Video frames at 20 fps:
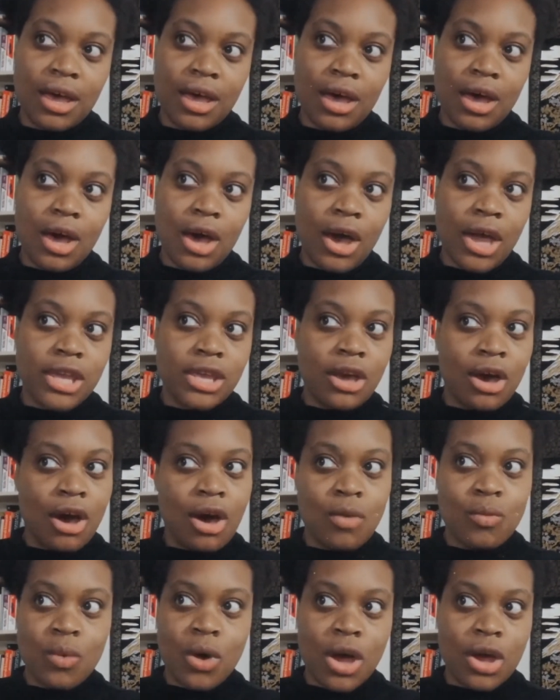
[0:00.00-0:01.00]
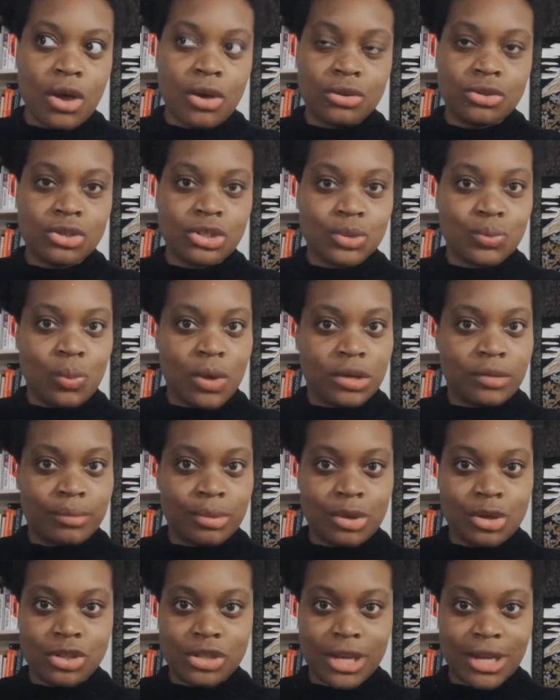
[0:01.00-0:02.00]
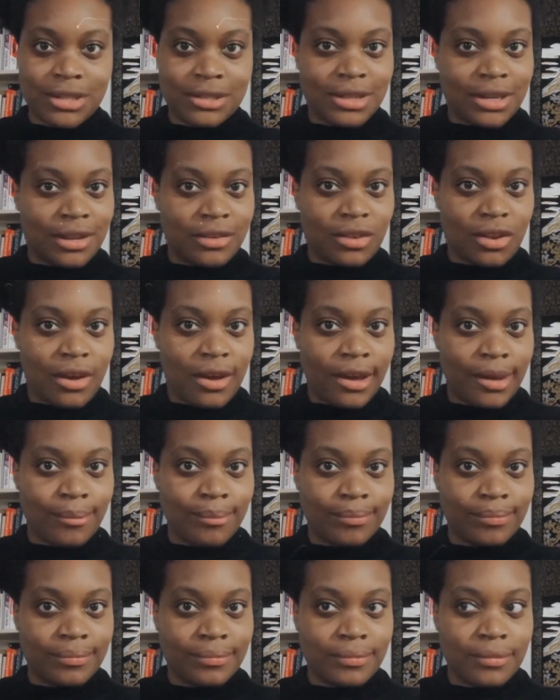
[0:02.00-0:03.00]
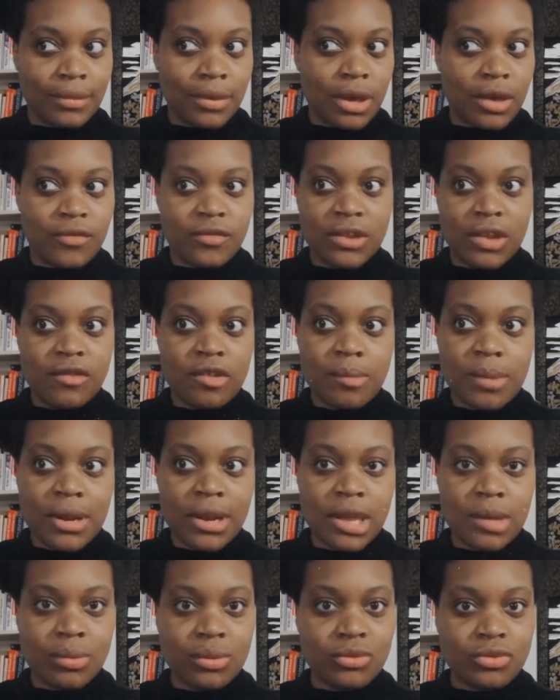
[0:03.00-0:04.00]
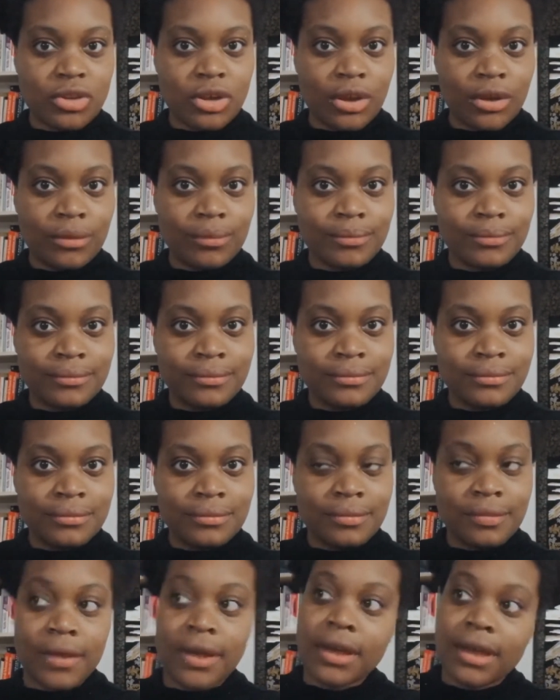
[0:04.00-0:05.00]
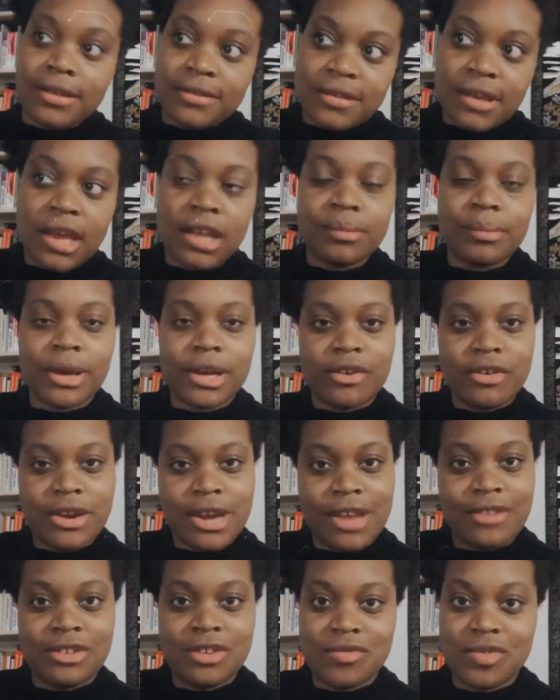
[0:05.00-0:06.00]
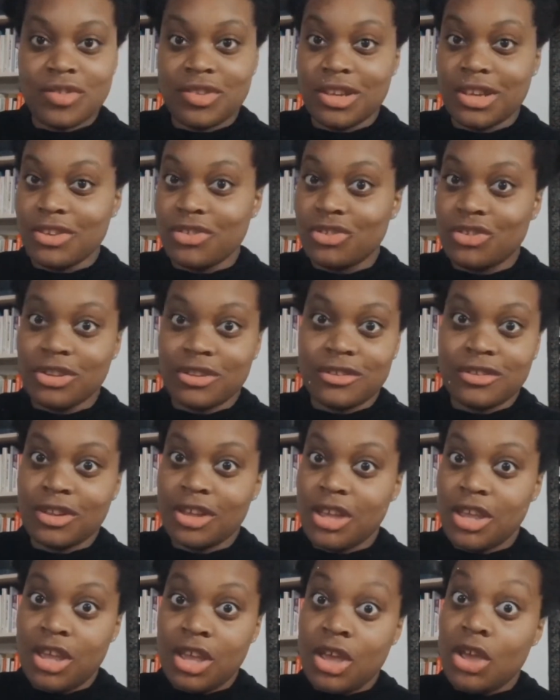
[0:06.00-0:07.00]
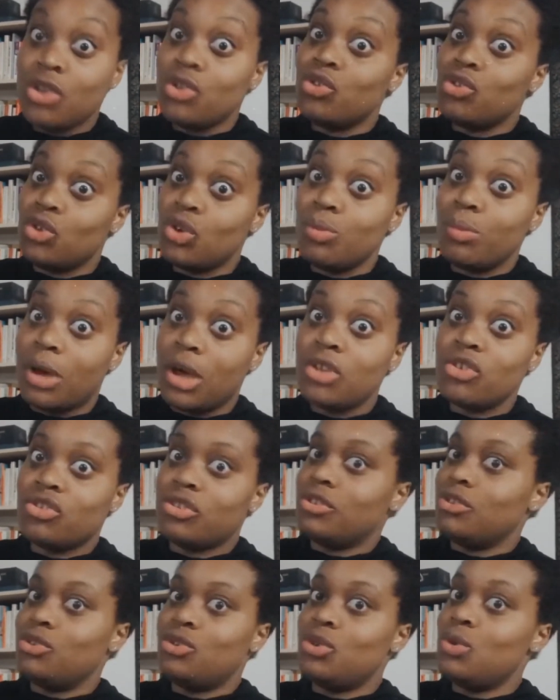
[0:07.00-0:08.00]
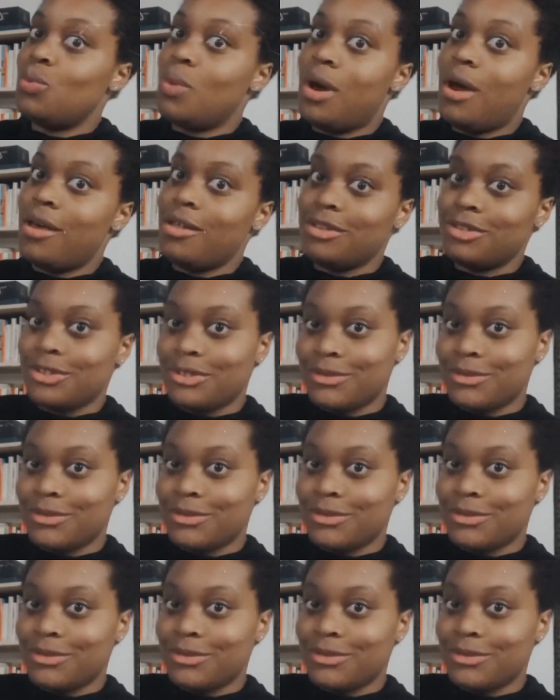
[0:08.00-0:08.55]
I can't work on just one project at a time. I've never been able to. Like I said, my creativity is just too much and too wild.